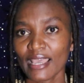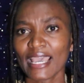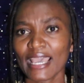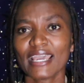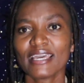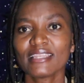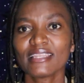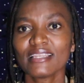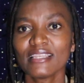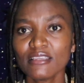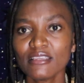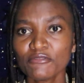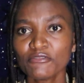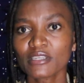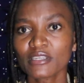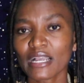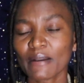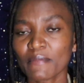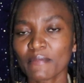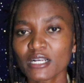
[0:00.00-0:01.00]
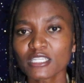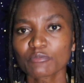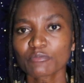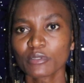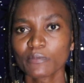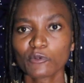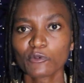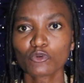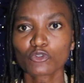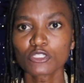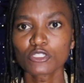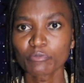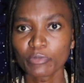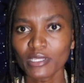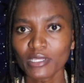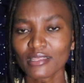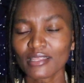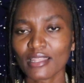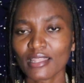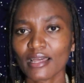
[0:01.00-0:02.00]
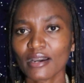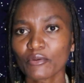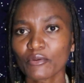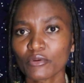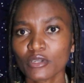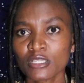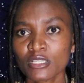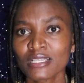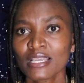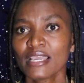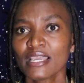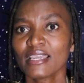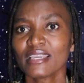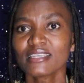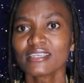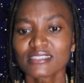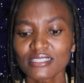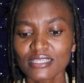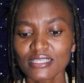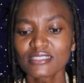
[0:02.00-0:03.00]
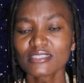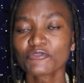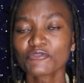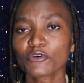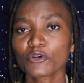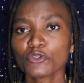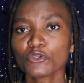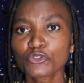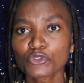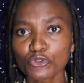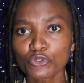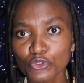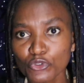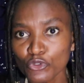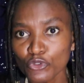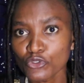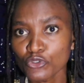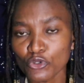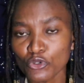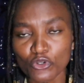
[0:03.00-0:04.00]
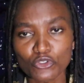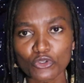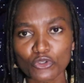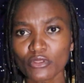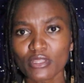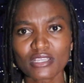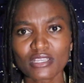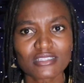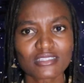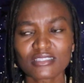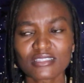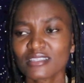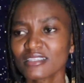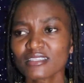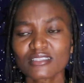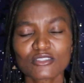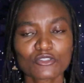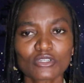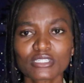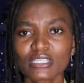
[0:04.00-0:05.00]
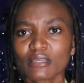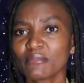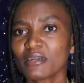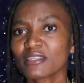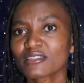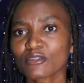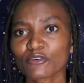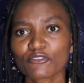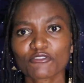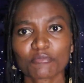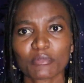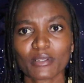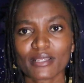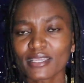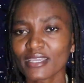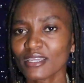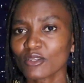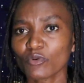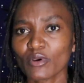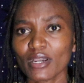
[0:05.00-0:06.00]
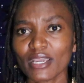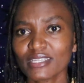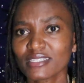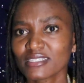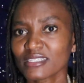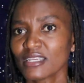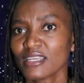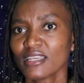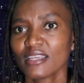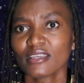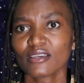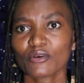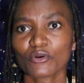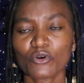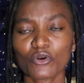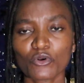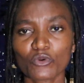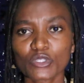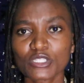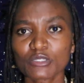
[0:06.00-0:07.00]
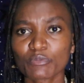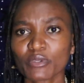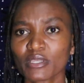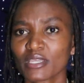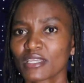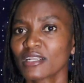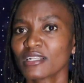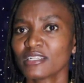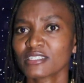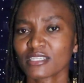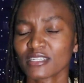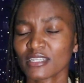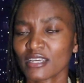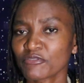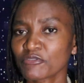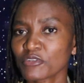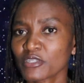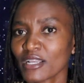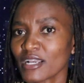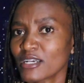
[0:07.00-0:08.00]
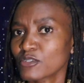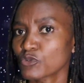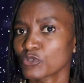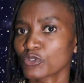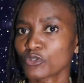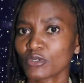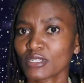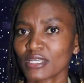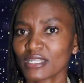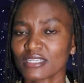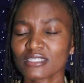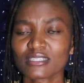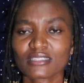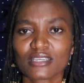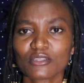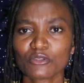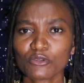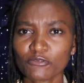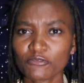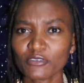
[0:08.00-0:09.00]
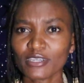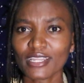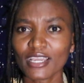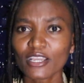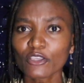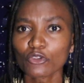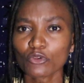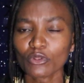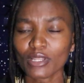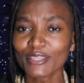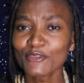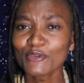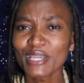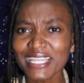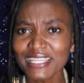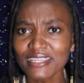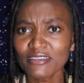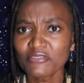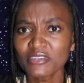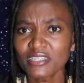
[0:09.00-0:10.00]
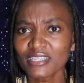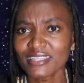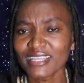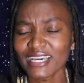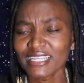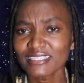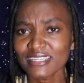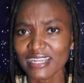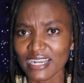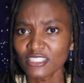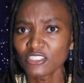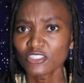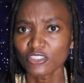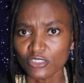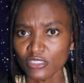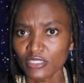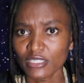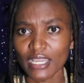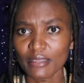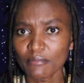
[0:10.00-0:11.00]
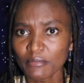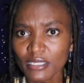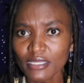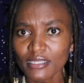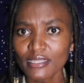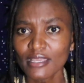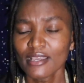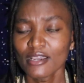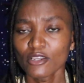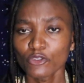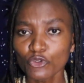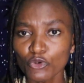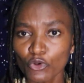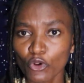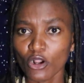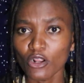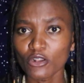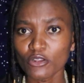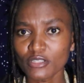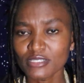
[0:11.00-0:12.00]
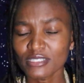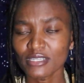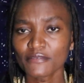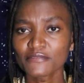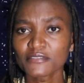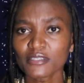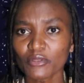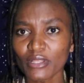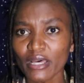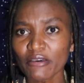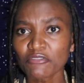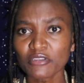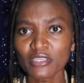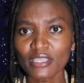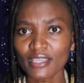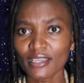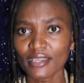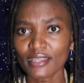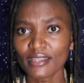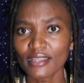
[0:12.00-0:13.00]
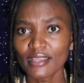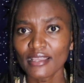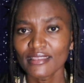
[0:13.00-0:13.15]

And living amongst people who speak the language, it's easy for you to do so. So this is not a matter of black and white. Oh, we speak English and Afrikaans, we don't understand your vernacular. You are living in that country. I mean, you call yourself South African.